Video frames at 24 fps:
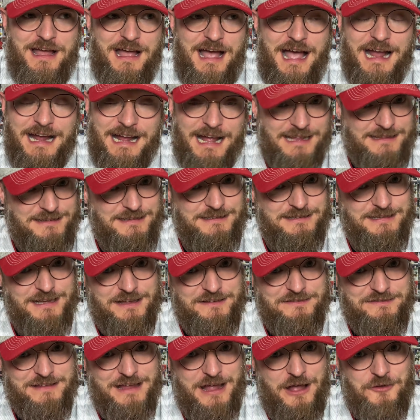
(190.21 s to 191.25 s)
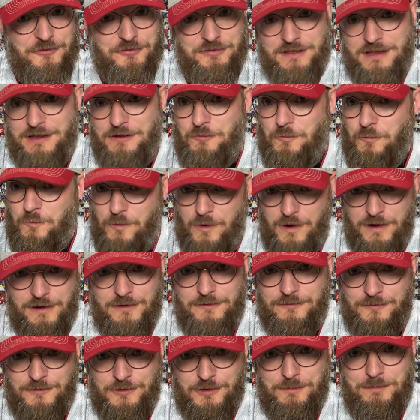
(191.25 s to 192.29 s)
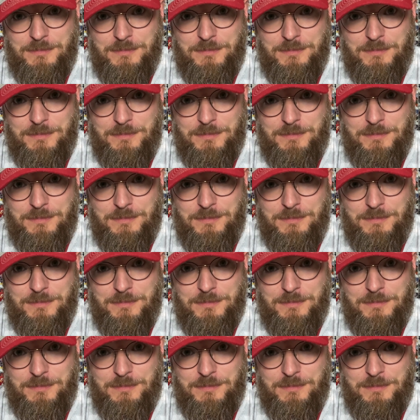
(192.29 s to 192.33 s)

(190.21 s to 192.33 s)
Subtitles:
I got to test out the wonderful